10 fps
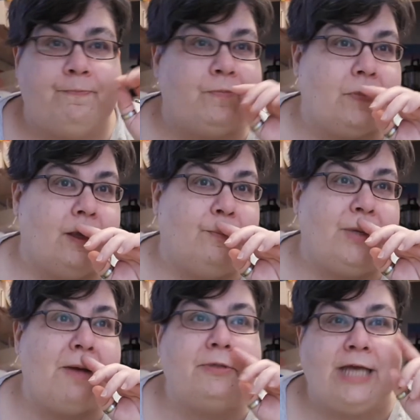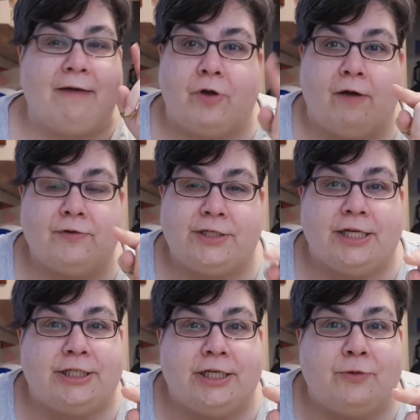be able to have a
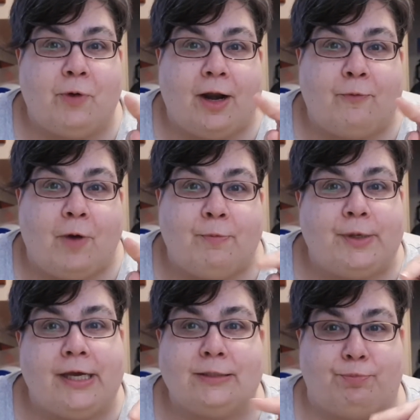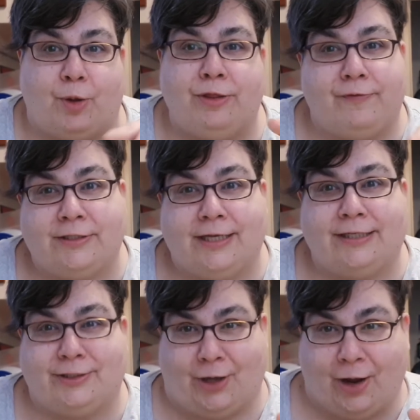conversation one-on-one, because both of us like to
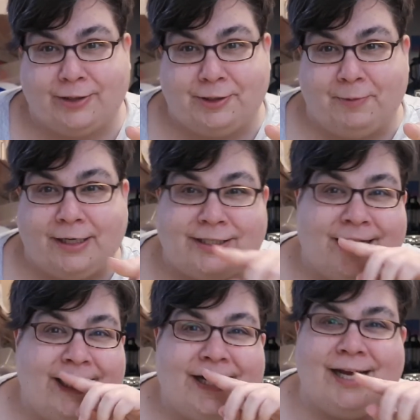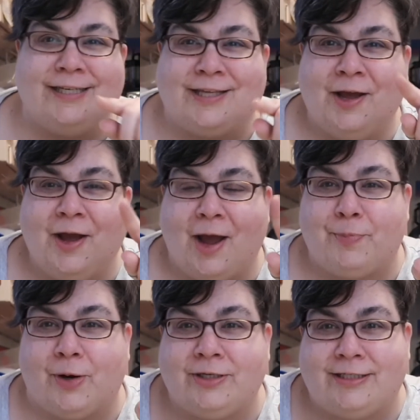talk too much. Because a
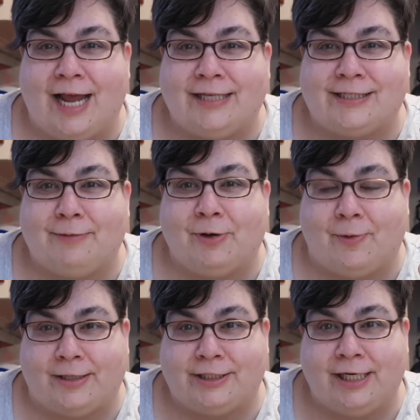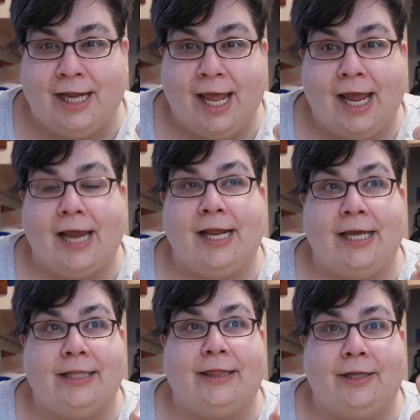person asked him a question and he
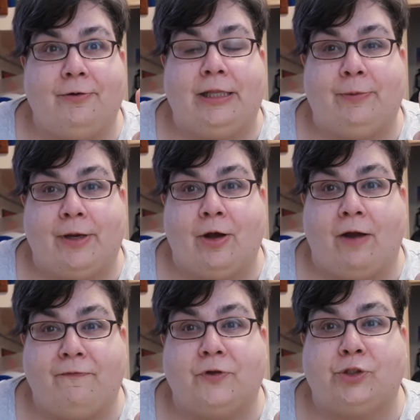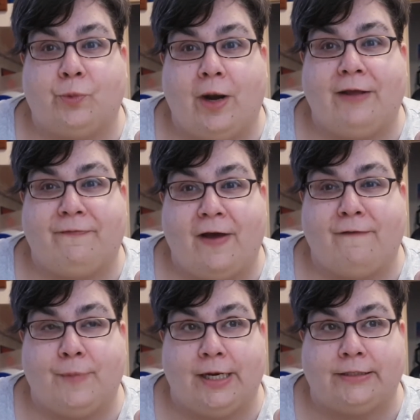literally went on for 25
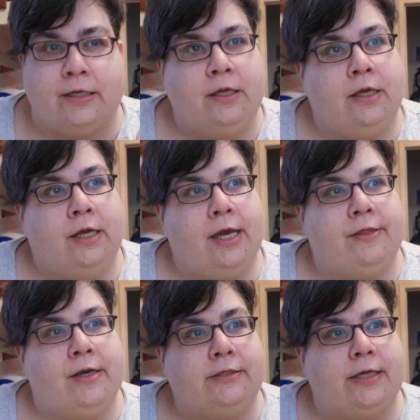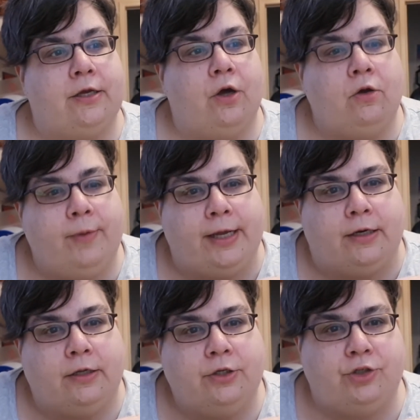minutes. And then he's like, oh, wait,
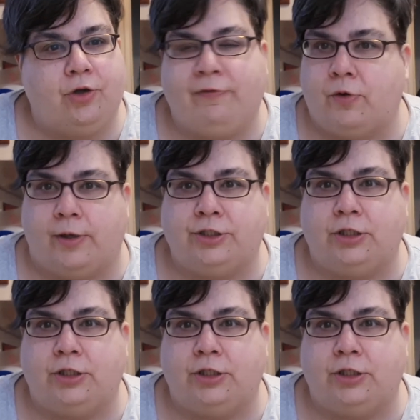did you have a question?